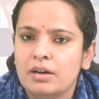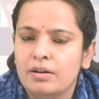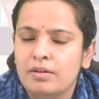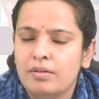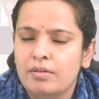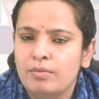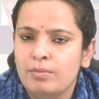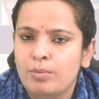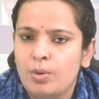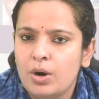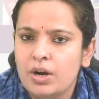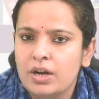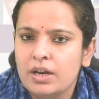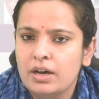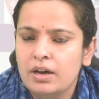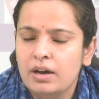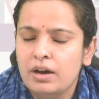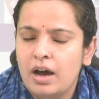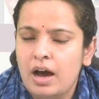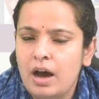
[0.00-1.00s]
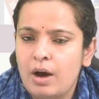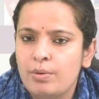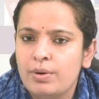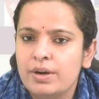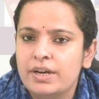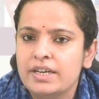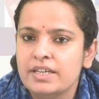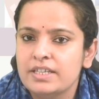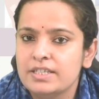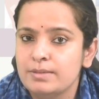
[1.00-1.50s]
what how
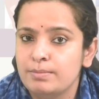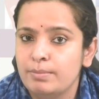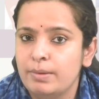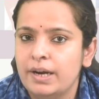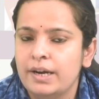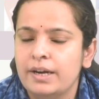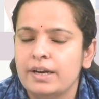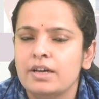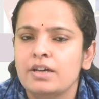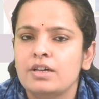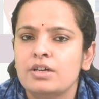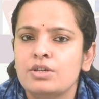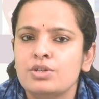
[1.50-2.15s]
it is made.